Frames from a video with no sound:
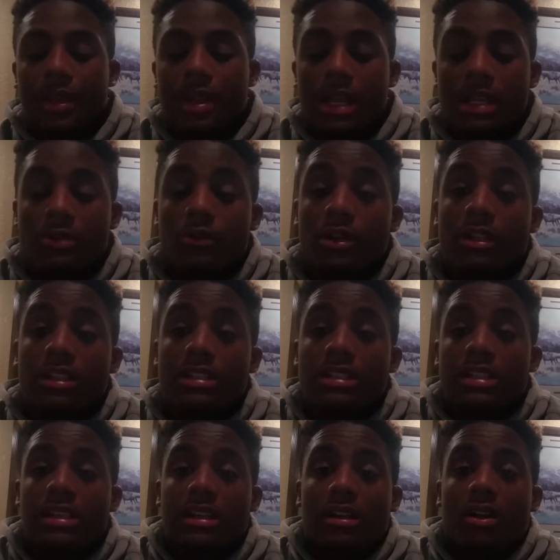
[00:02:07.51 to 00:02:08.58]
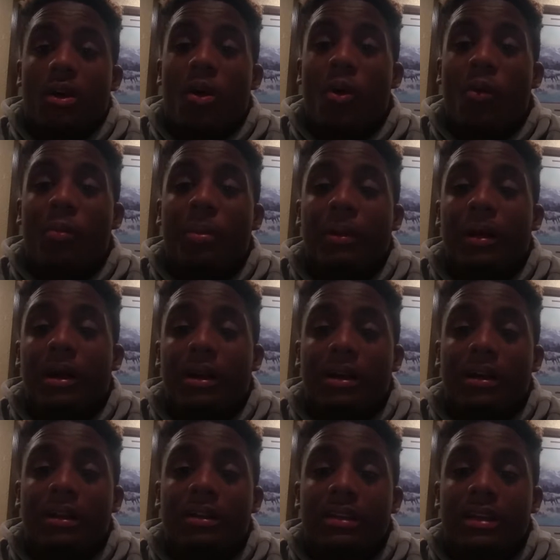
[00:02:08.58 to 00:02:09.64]
as well as Hope
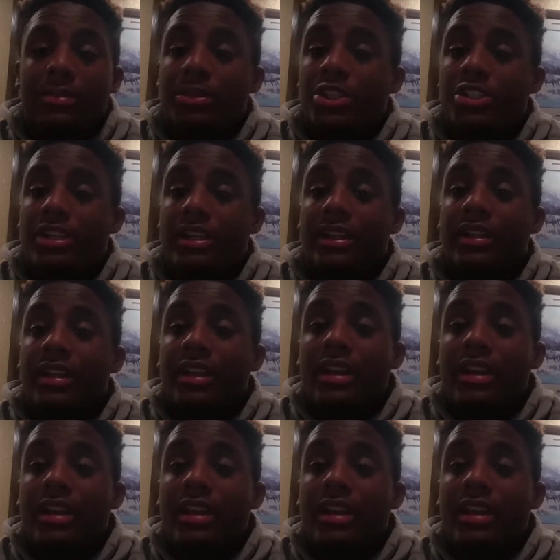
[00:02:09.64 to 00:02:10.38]
in Michigan.